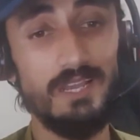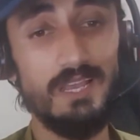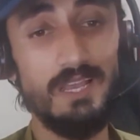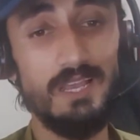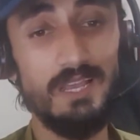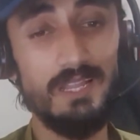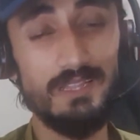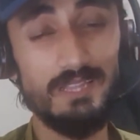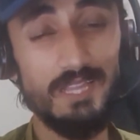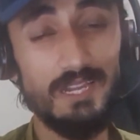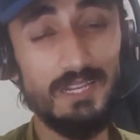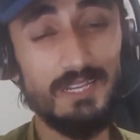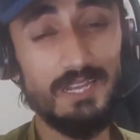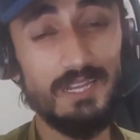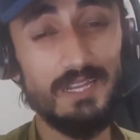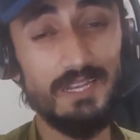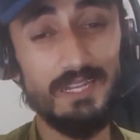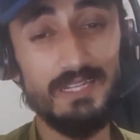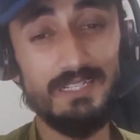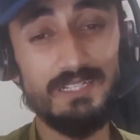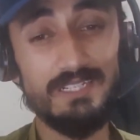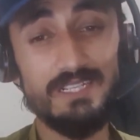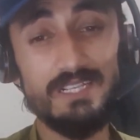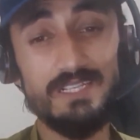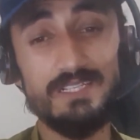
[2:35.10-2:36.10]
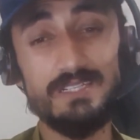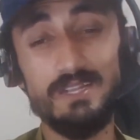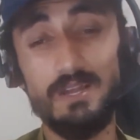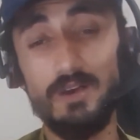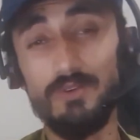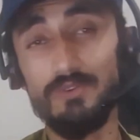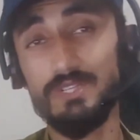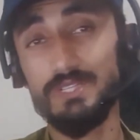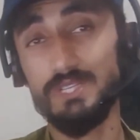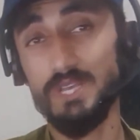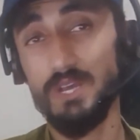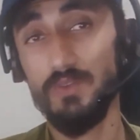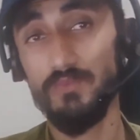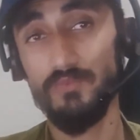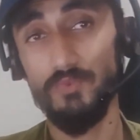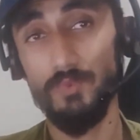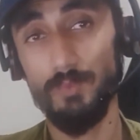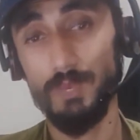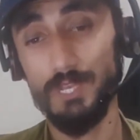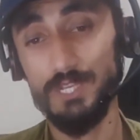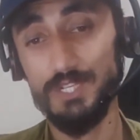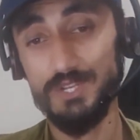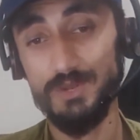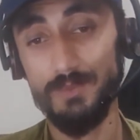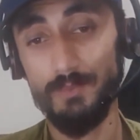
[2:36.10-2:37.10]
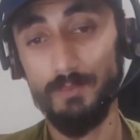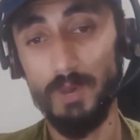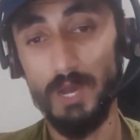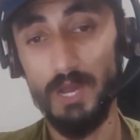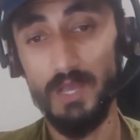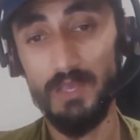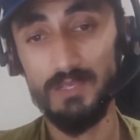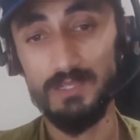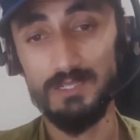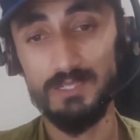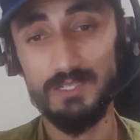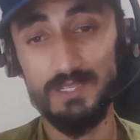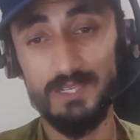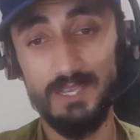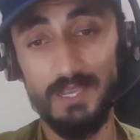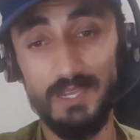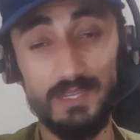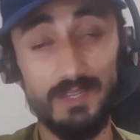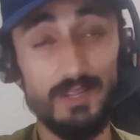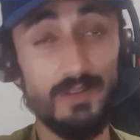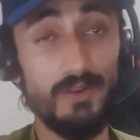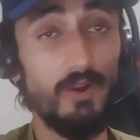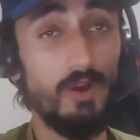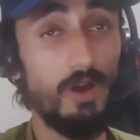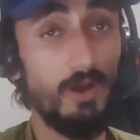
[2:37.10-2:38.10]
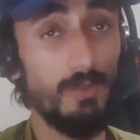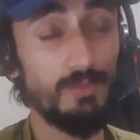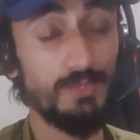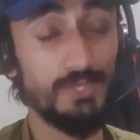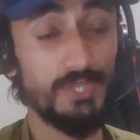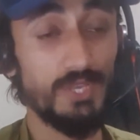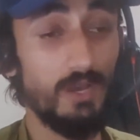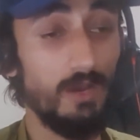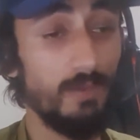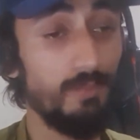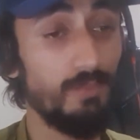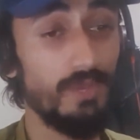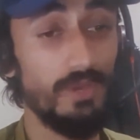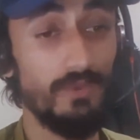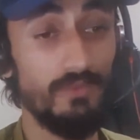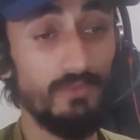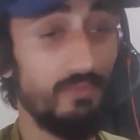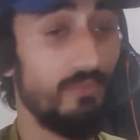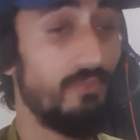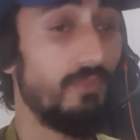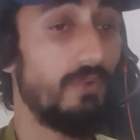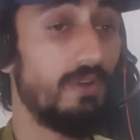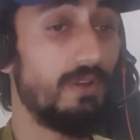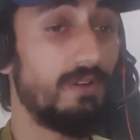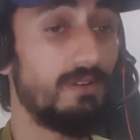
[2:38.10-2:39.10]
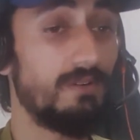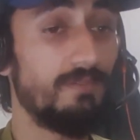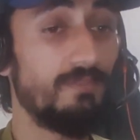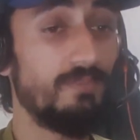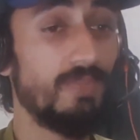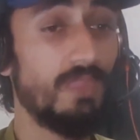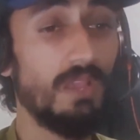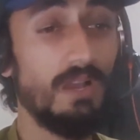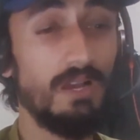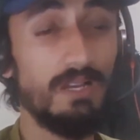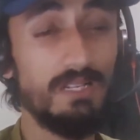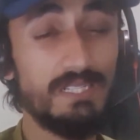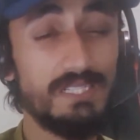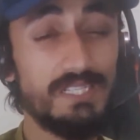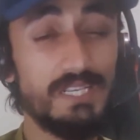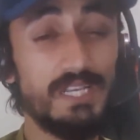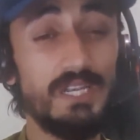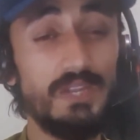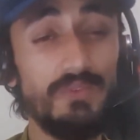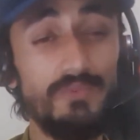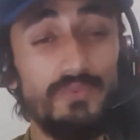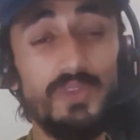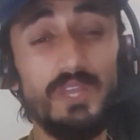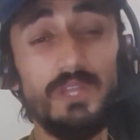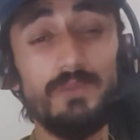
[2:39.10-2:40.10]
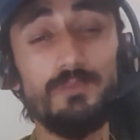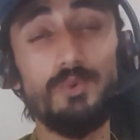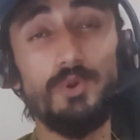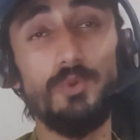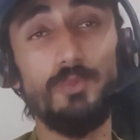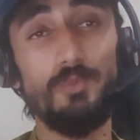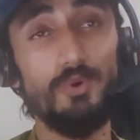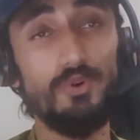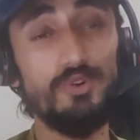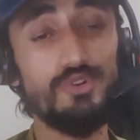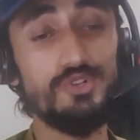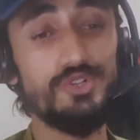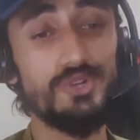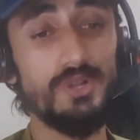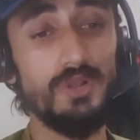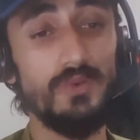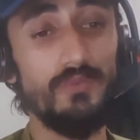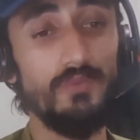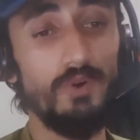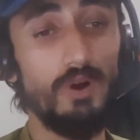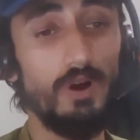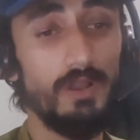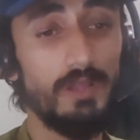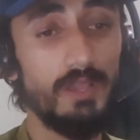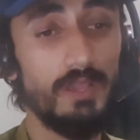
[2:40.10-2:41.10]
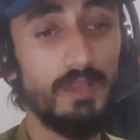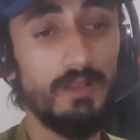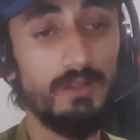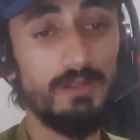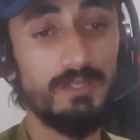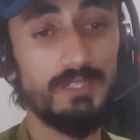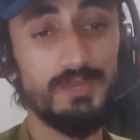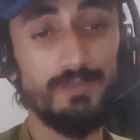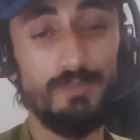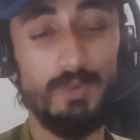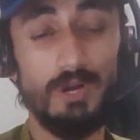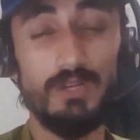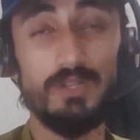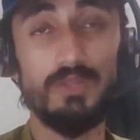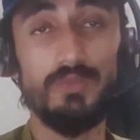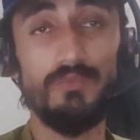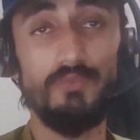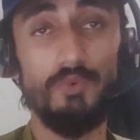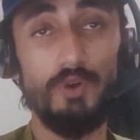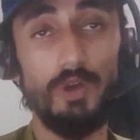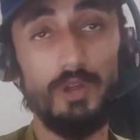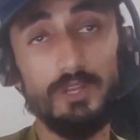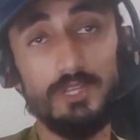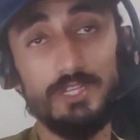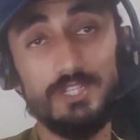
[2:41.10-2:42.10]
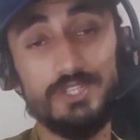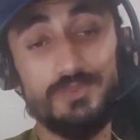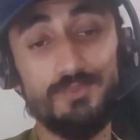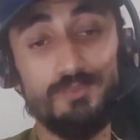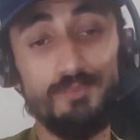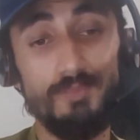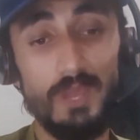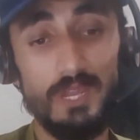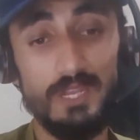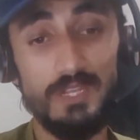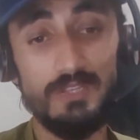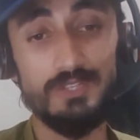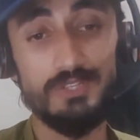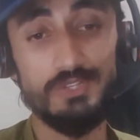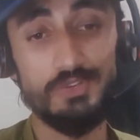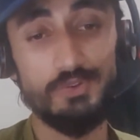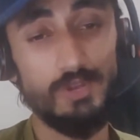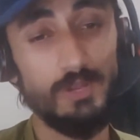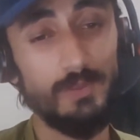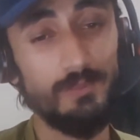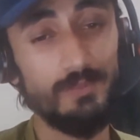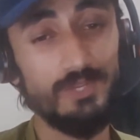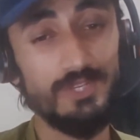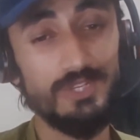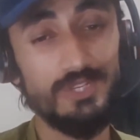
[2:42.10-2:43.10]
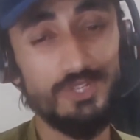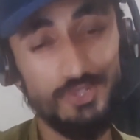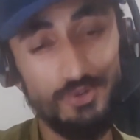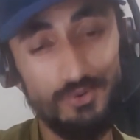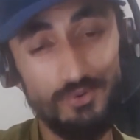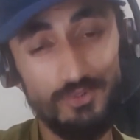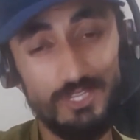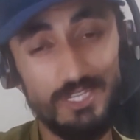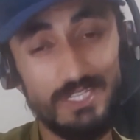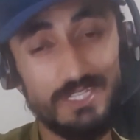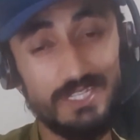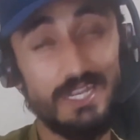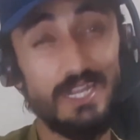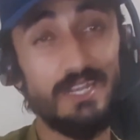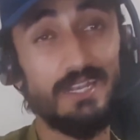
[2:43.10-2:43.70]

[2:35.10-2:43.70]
with it. That tendency is known as confirmation bias. It crops up everywhere. A significant proportion of articles about the Voynich manuscript